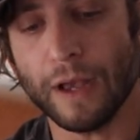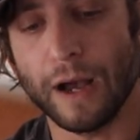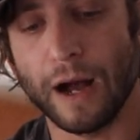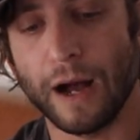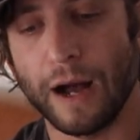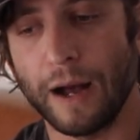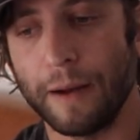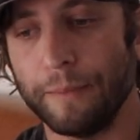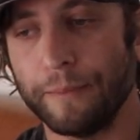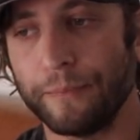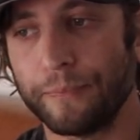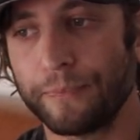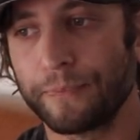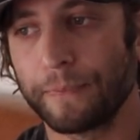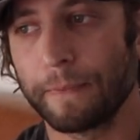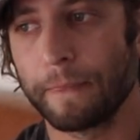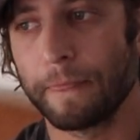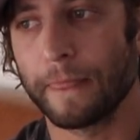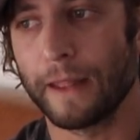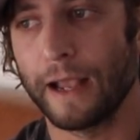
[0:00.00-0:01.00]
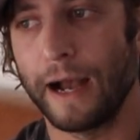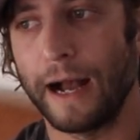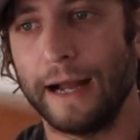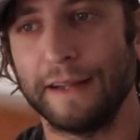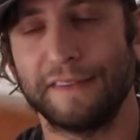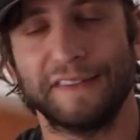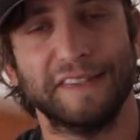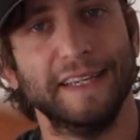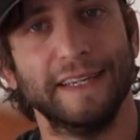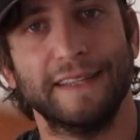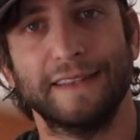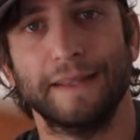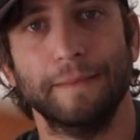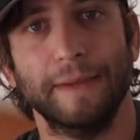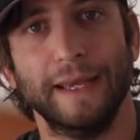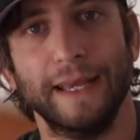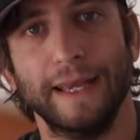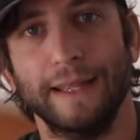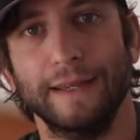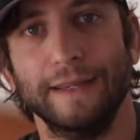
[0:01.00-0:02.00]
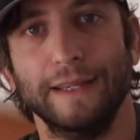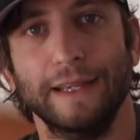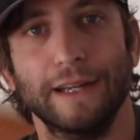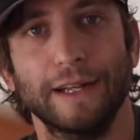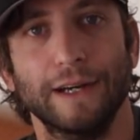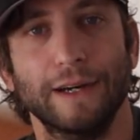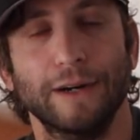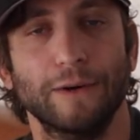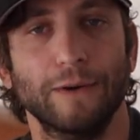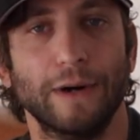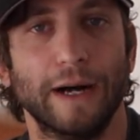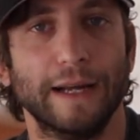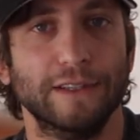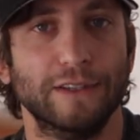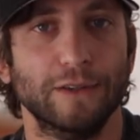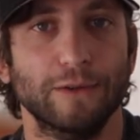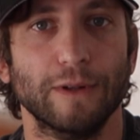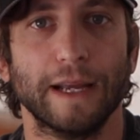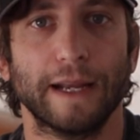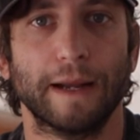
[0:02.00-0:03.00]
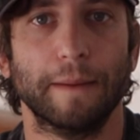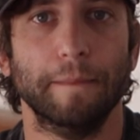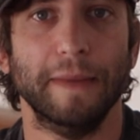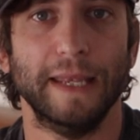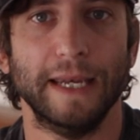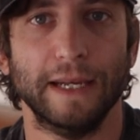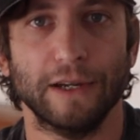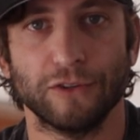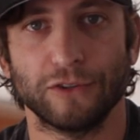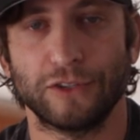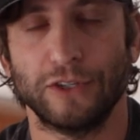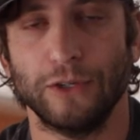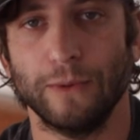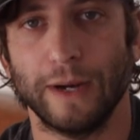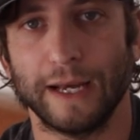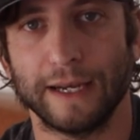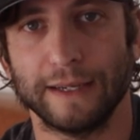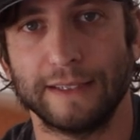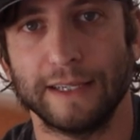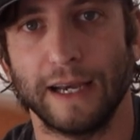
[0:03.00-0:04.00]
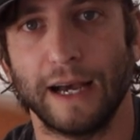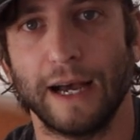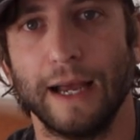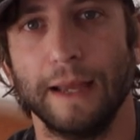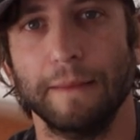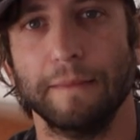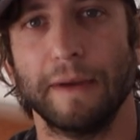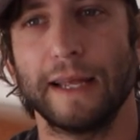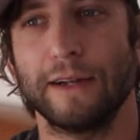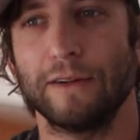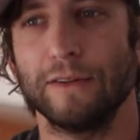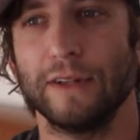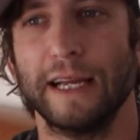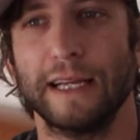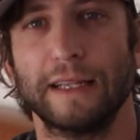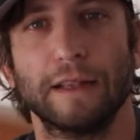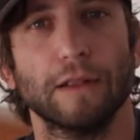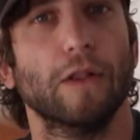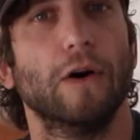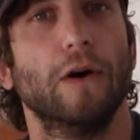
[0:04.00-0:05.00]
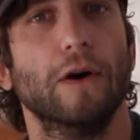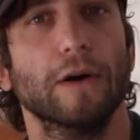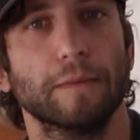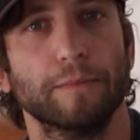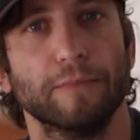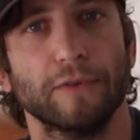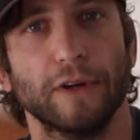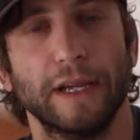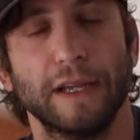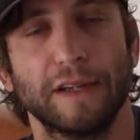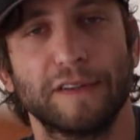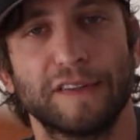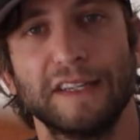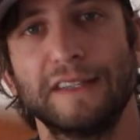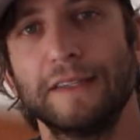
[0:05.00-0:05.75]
Um, I sneak them in, you know, I do like a minute or two at a time. I don't like long breaks.